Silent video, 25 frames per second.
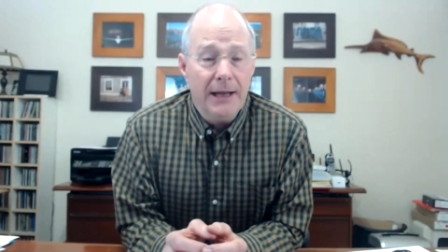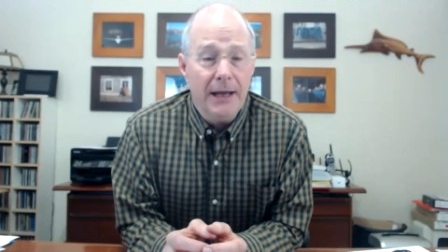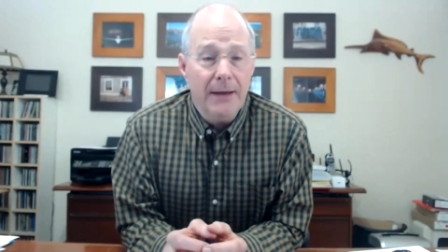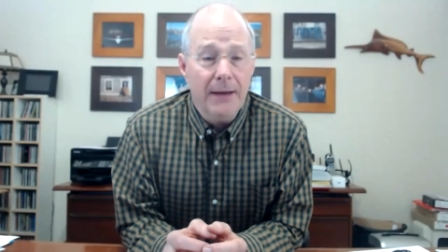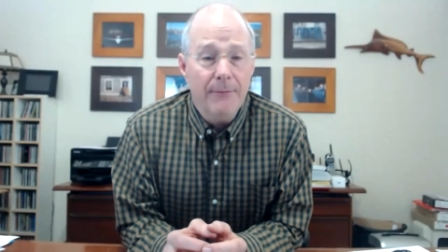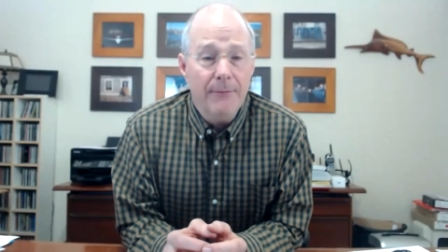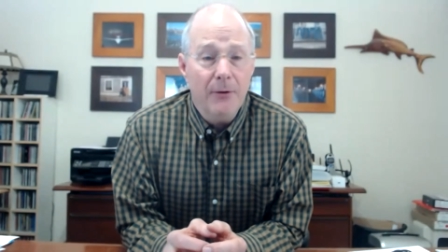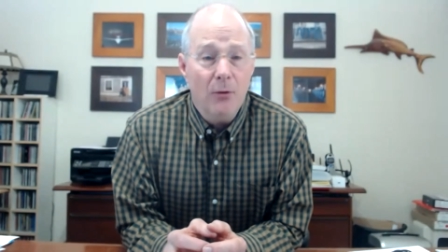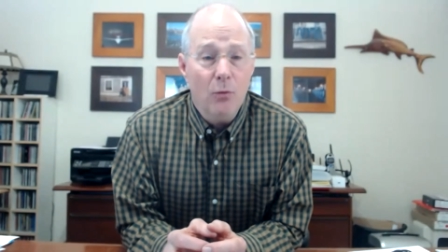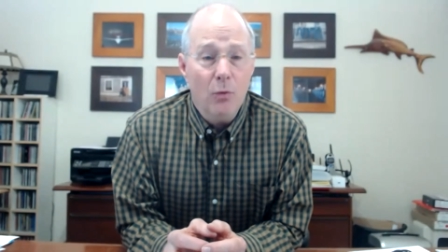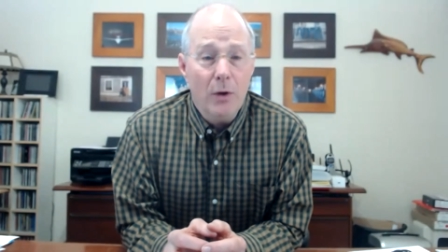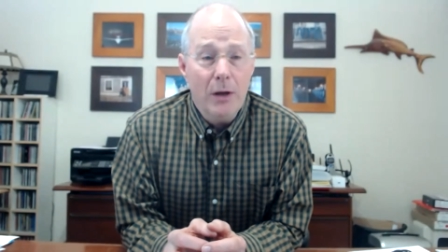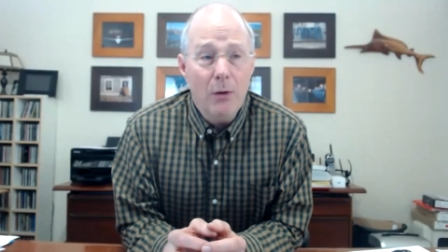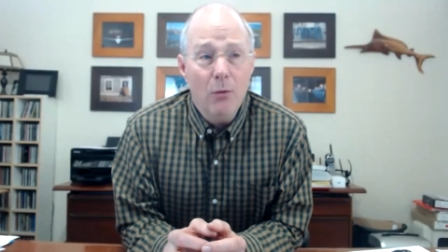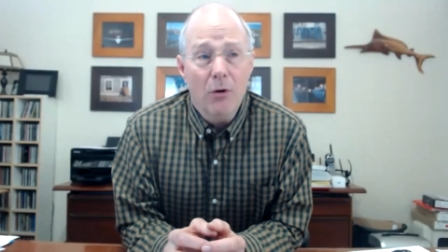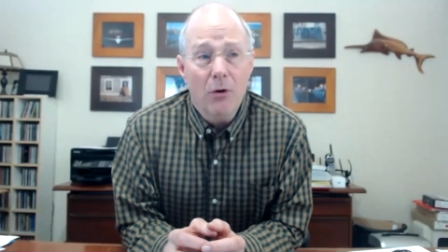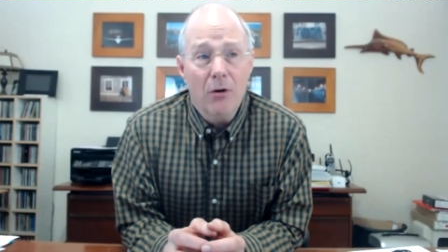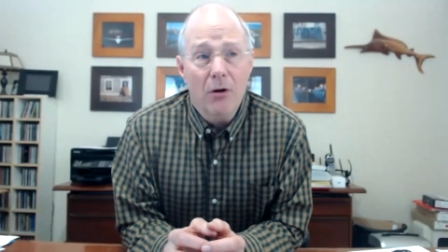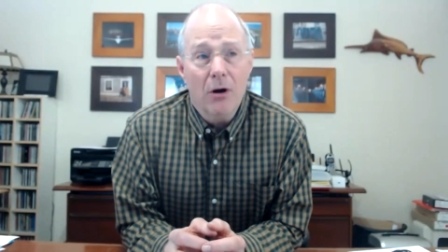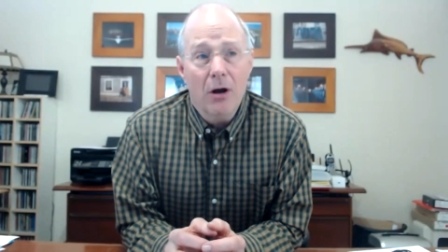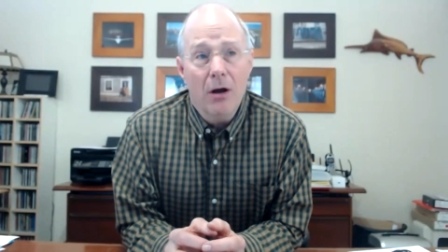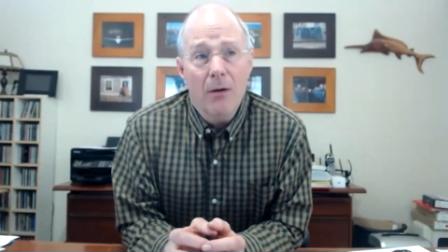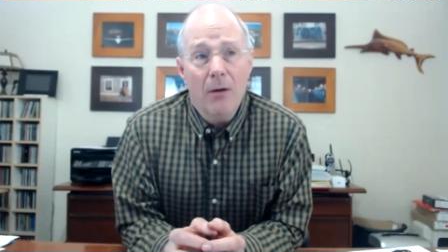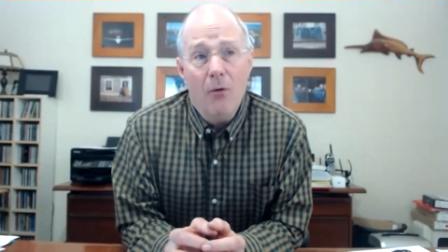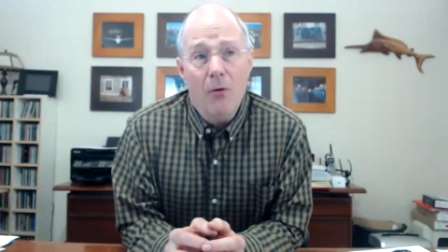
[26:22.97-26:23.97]
And, but we
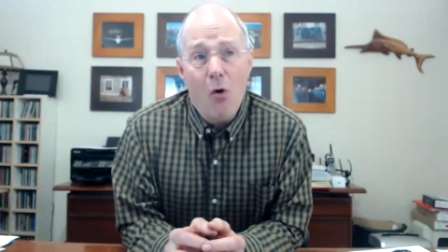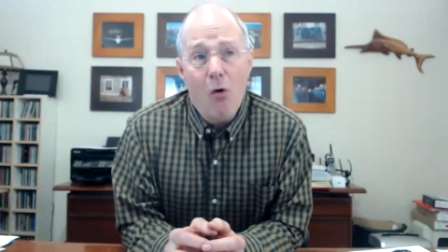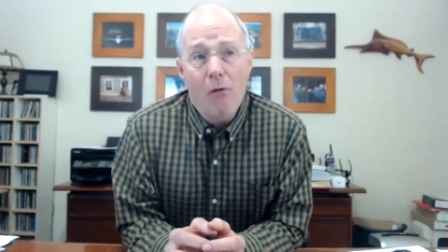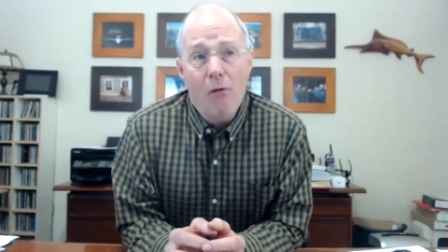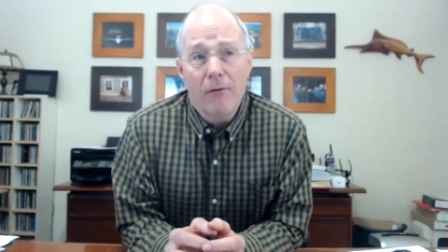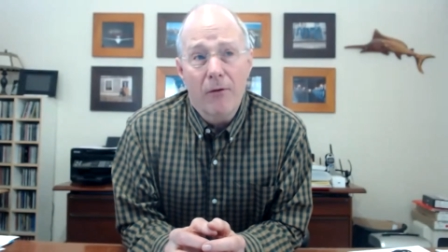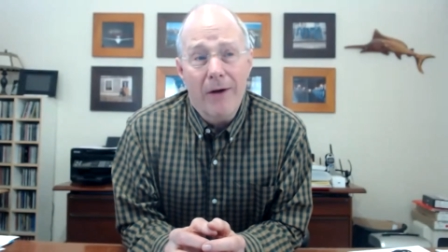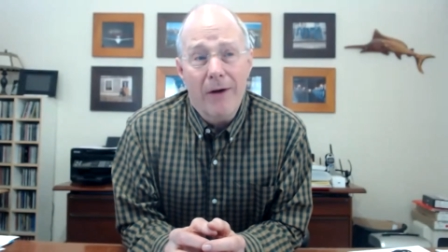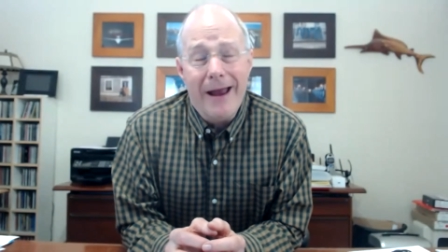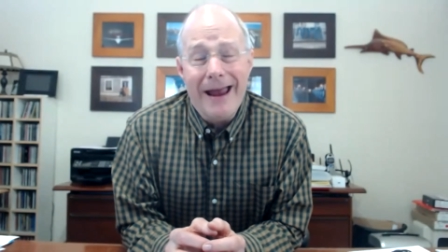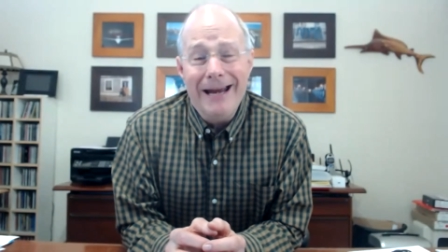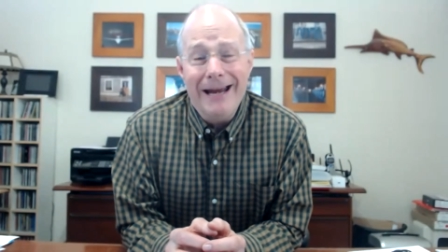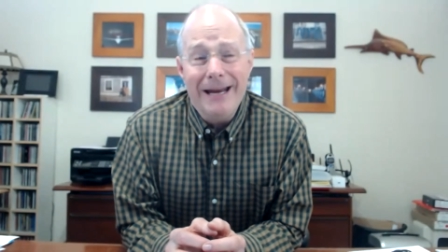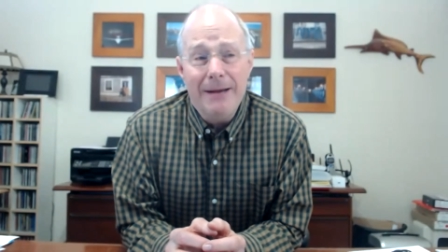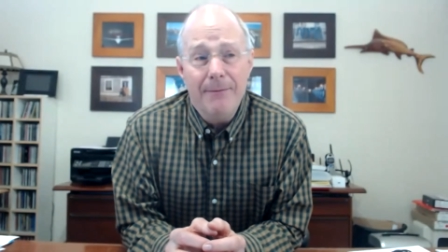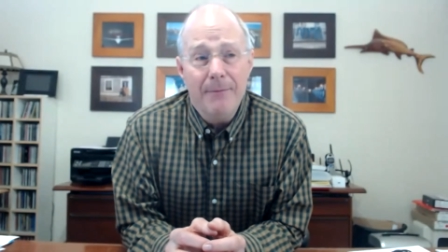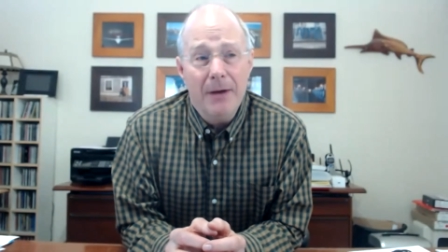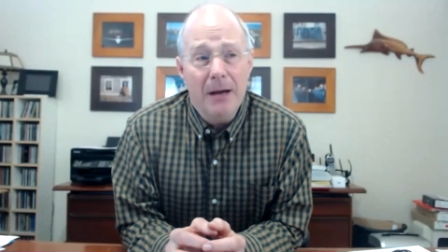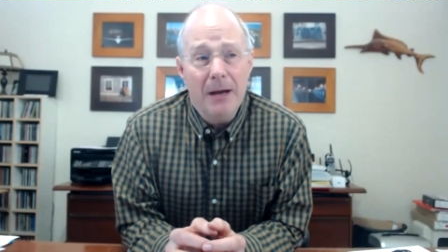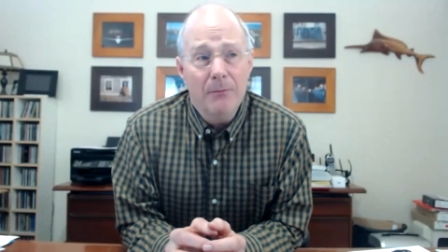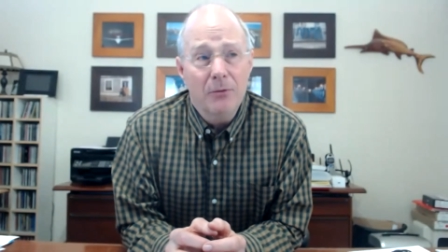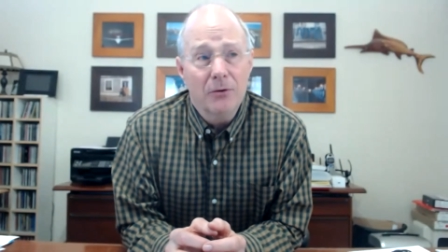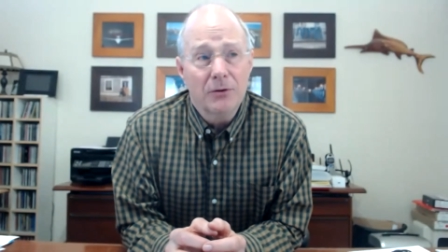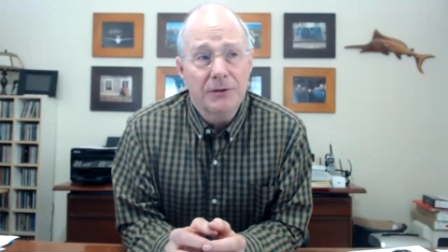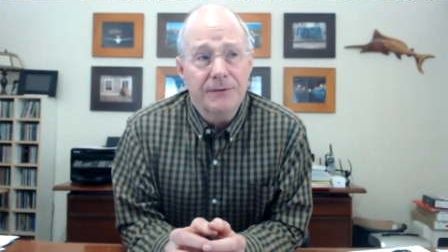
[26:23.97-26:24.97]
were uh, over 80
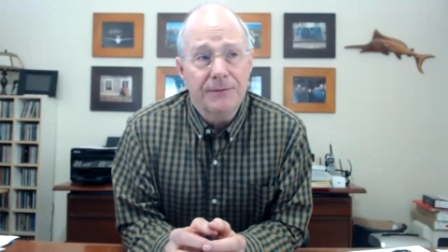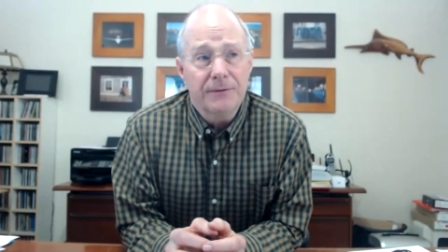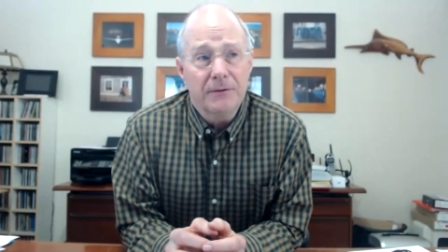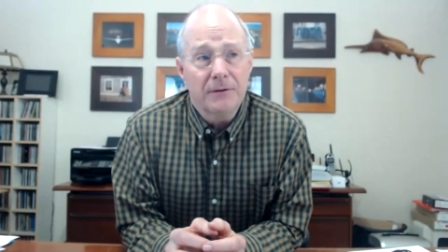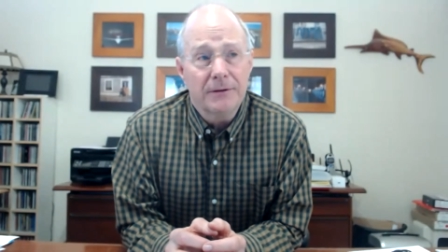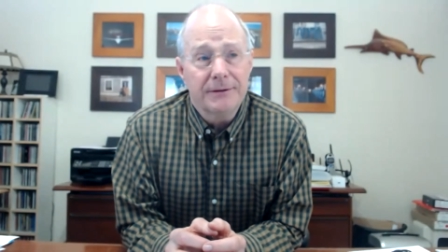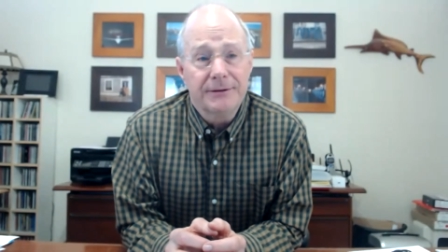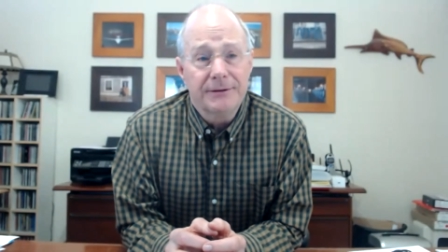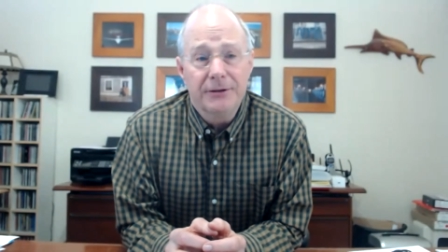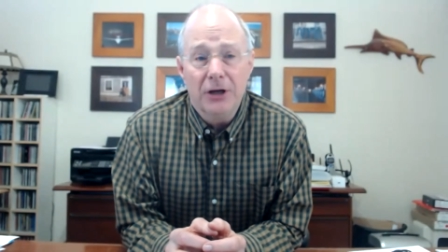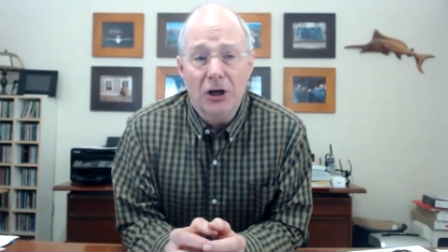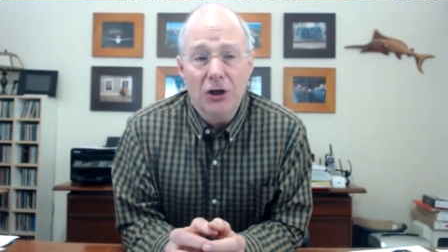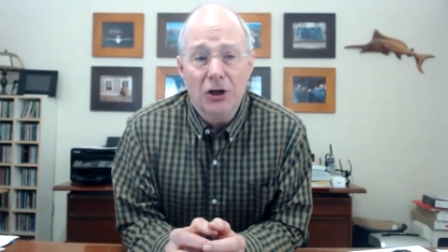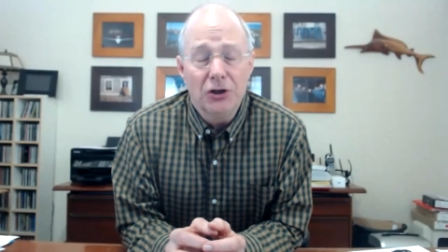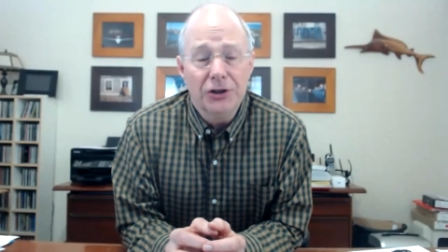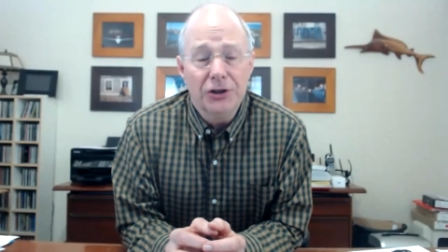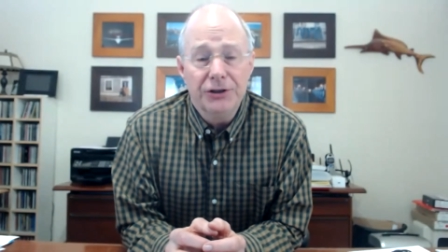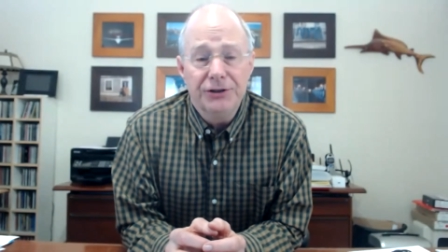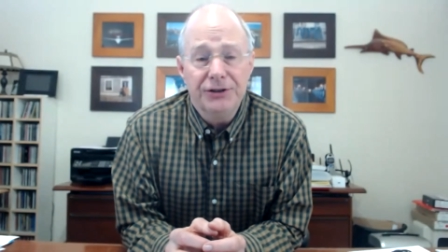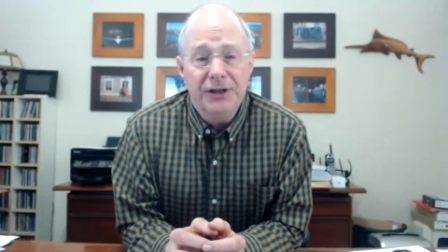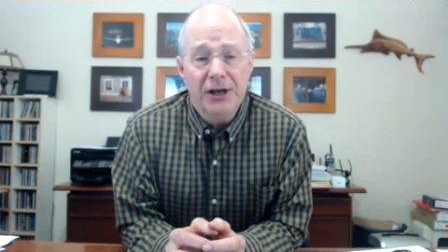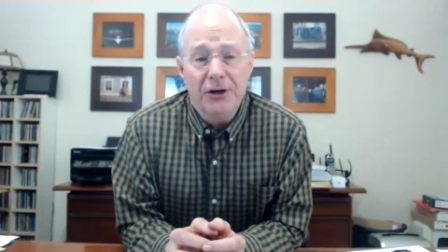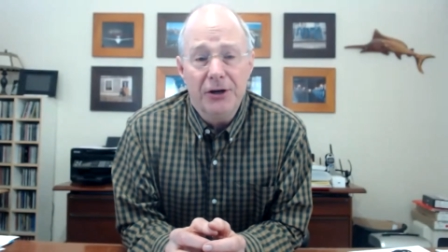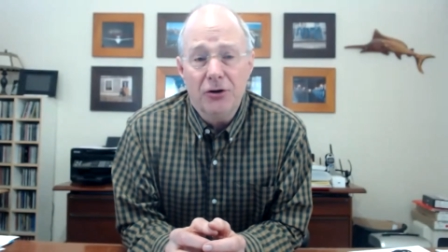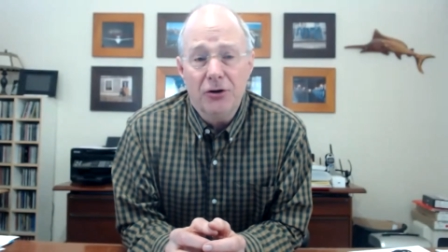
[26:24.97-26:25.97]
members for a
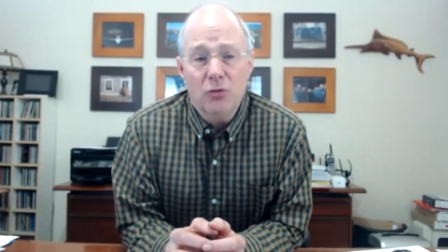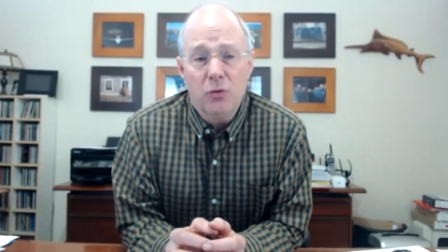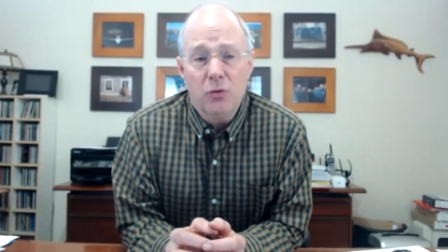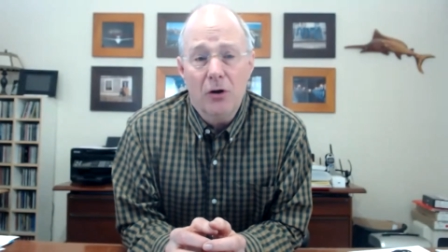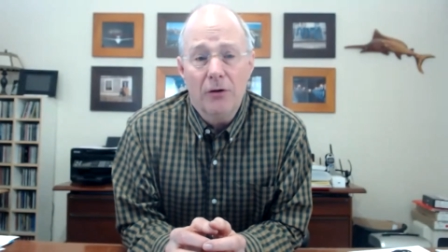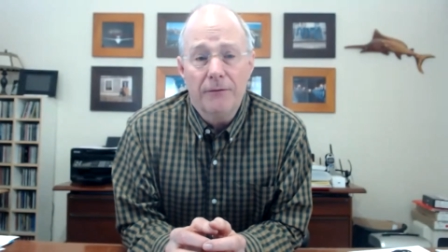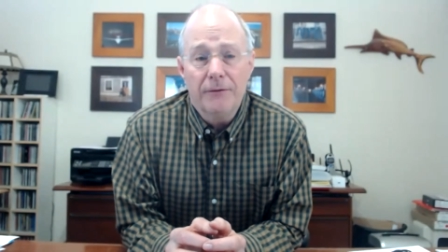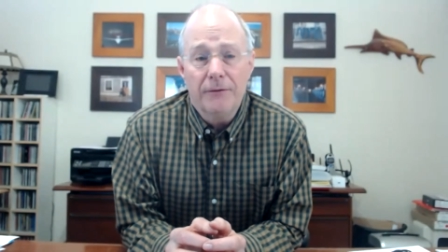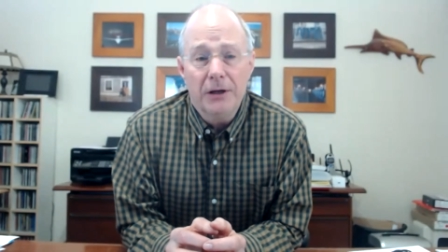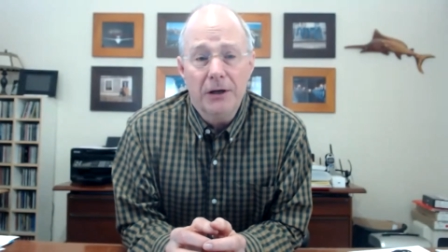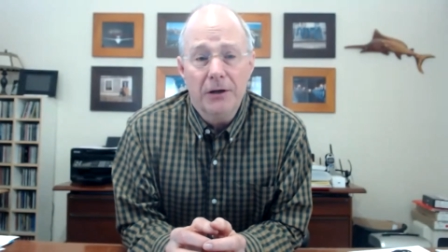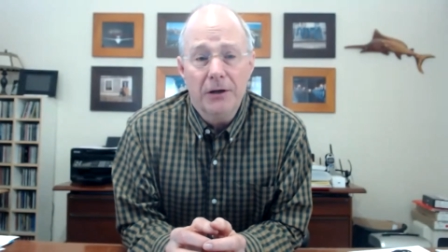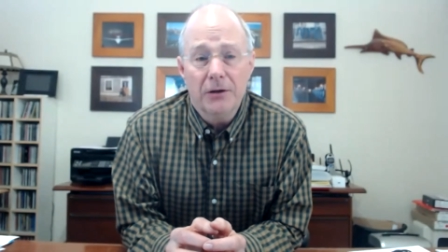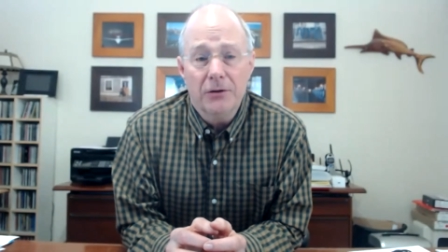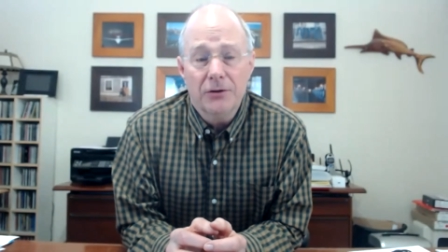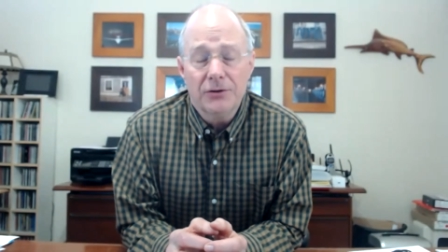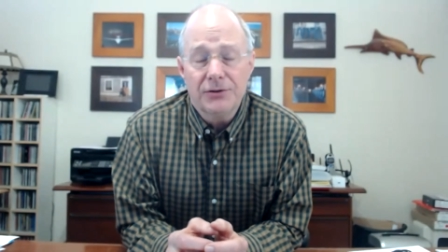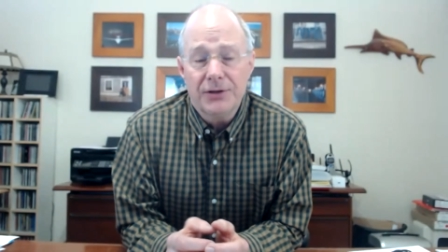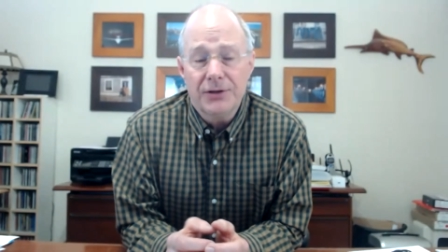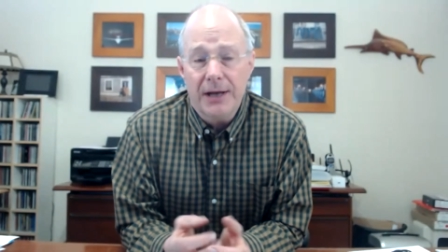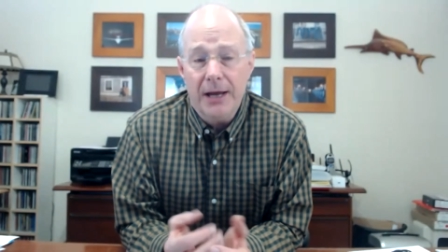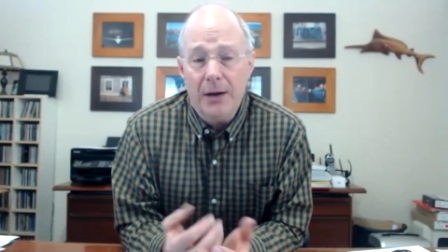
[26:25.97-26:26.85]
good 10 or 12 years.